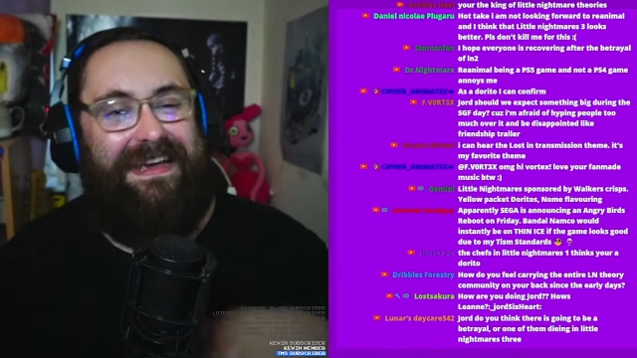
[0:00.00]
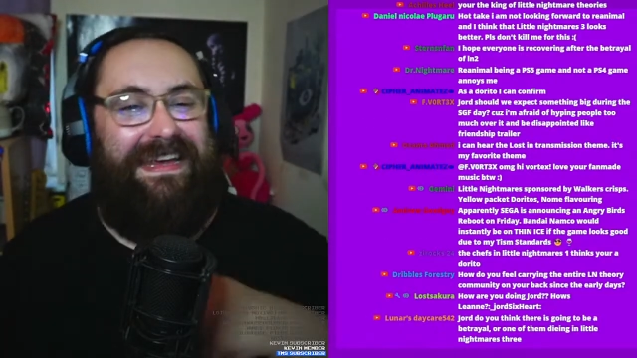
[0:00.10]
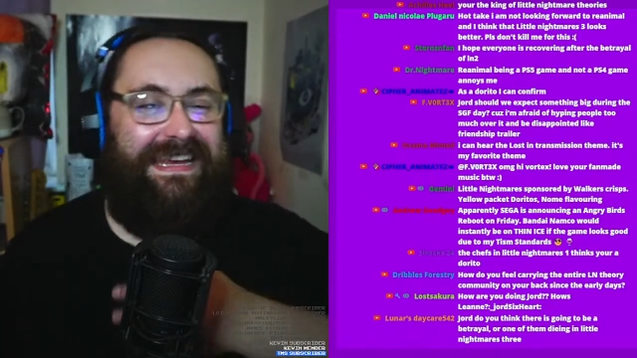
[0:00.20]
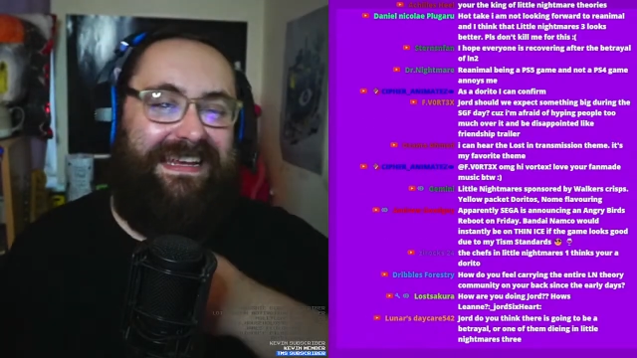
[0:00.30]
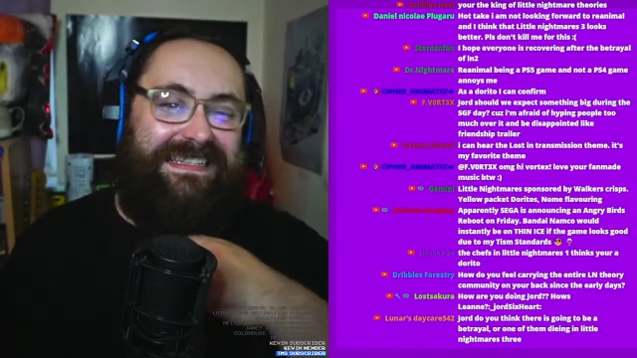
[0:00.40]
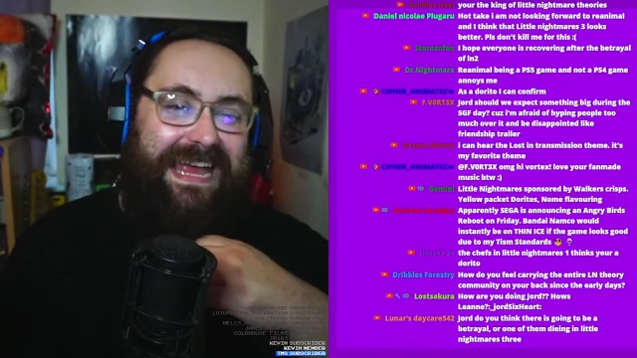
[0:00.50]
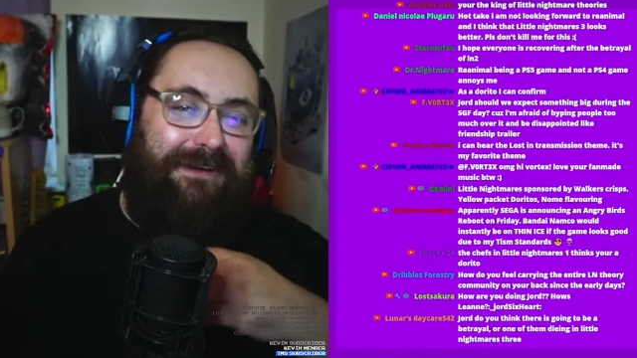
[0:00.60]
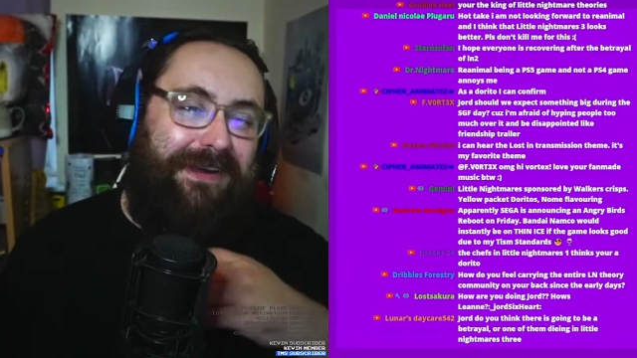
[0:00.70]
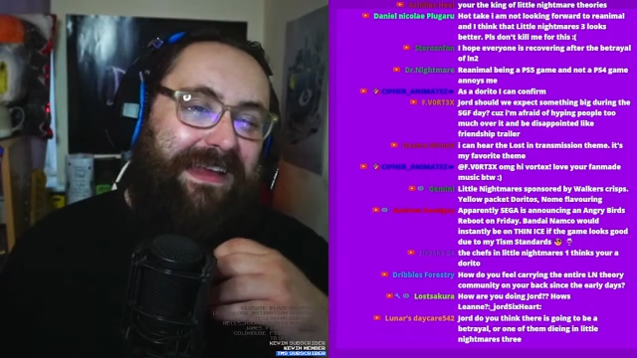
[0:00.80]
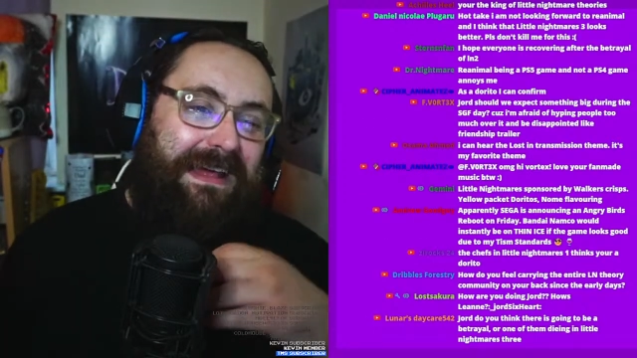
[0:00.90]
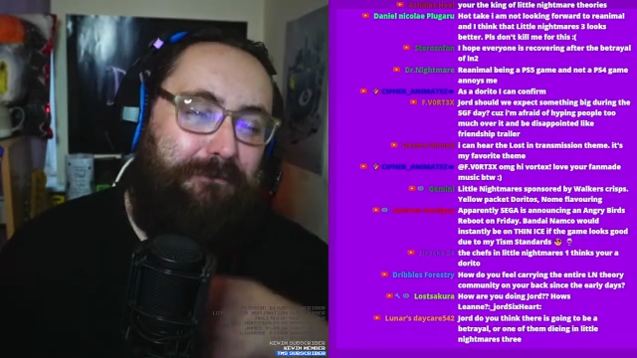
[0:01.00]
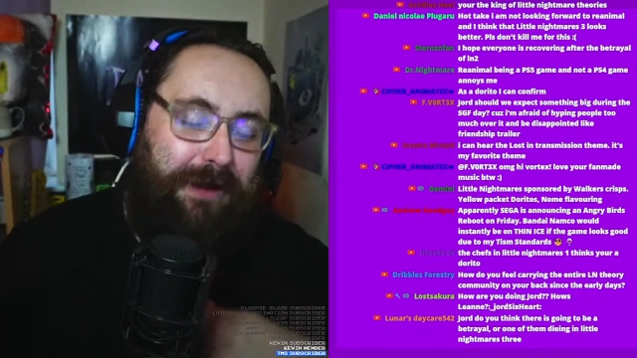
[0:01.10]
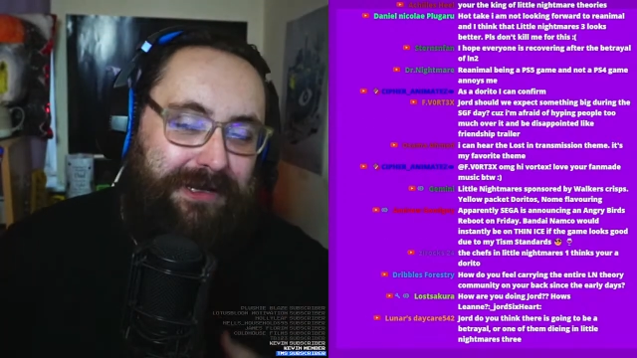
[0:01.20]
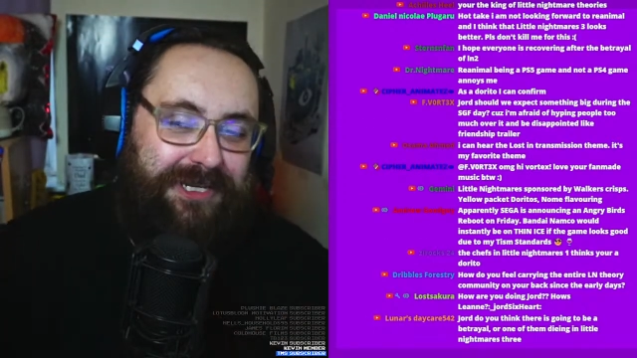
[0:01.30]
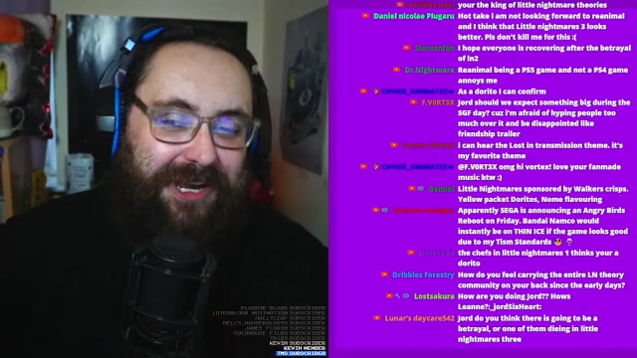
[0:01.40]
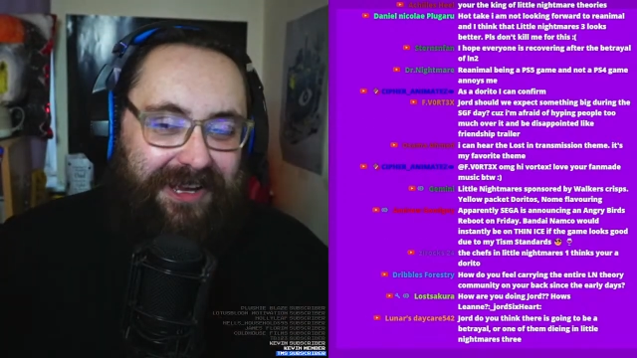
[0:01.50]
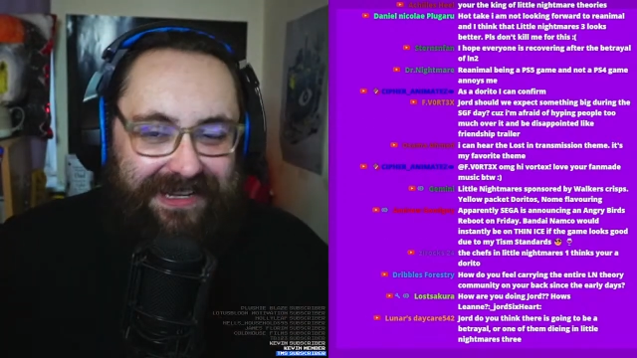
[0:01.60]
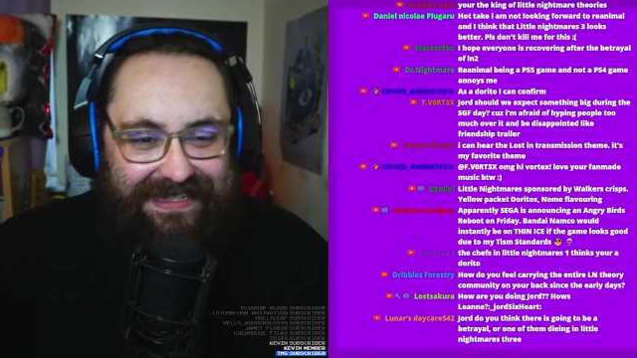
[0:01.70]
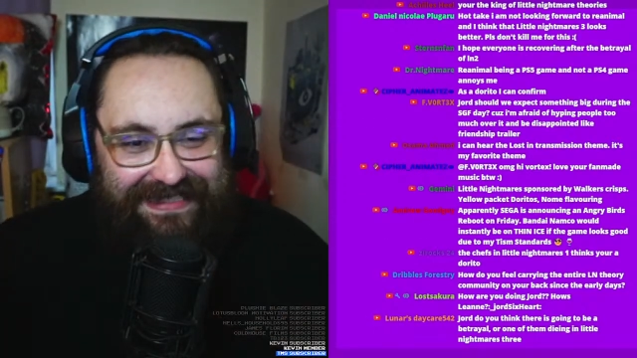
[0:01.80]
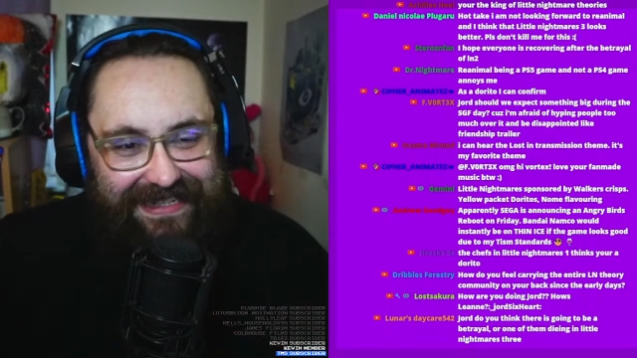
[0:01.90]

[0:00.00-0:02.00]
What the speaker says: He is carrying that franchise.